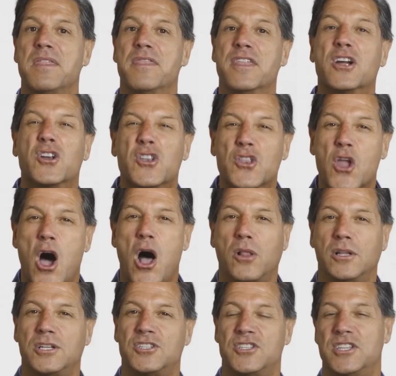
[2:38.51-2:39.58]
their
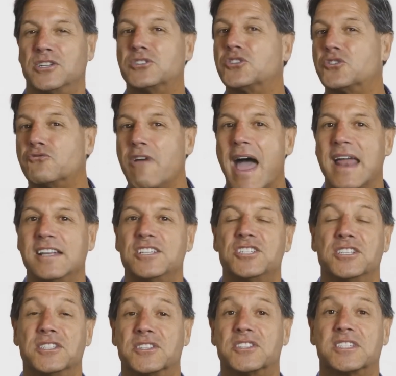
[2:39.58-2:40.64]
knowledge, their strategies
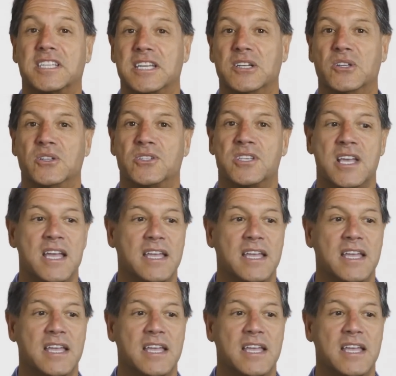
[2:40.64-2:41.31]
and skills